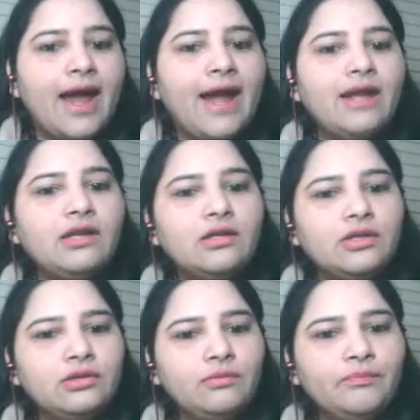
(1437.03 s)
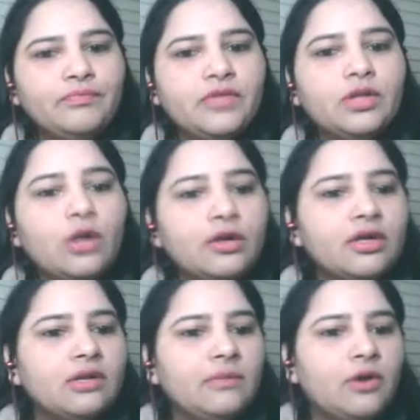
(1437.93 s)
and they're
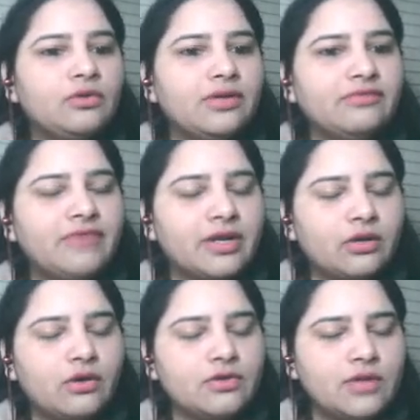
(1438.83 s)
talking about the effect